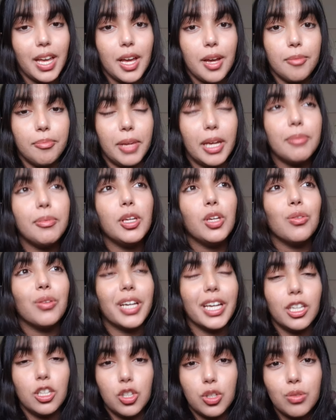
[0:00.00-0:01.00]
maybe you
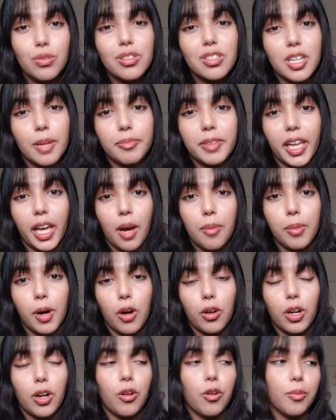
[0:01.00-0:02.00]
can do something
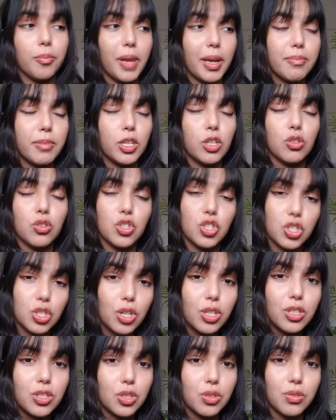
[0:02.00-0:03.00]
about it or maybe you
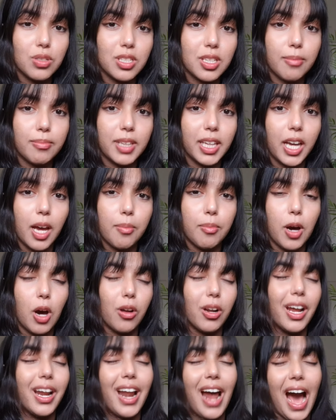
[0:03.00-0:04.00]
should do something about
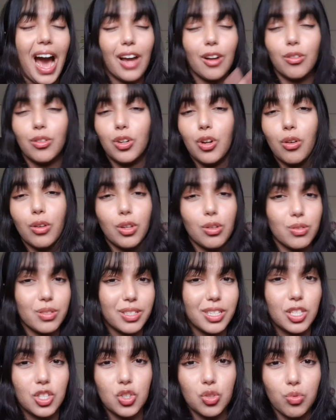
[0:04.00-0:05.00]
it. I don't know your
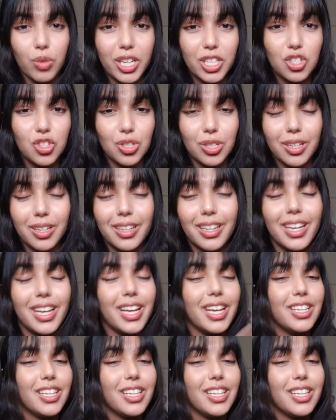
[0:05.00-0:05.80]
situation.